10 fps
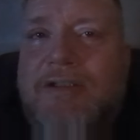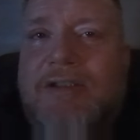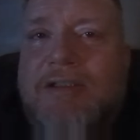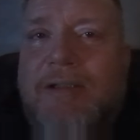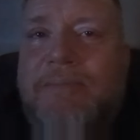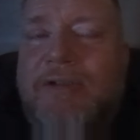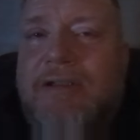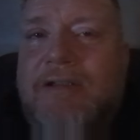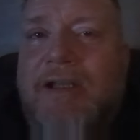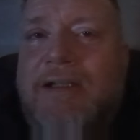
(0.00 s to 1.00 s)
is
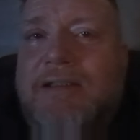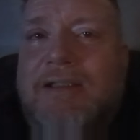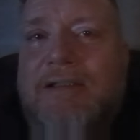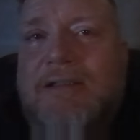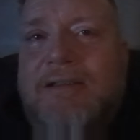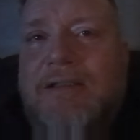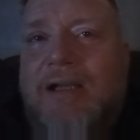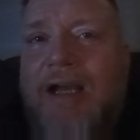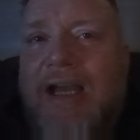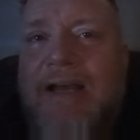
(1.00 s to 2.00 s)
something that
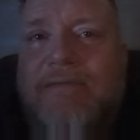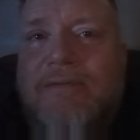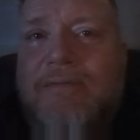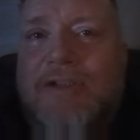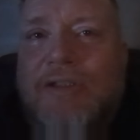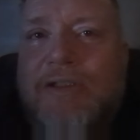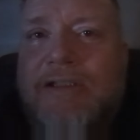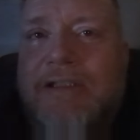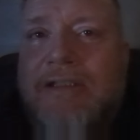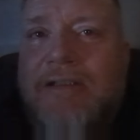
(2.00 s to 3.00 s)
I haven't really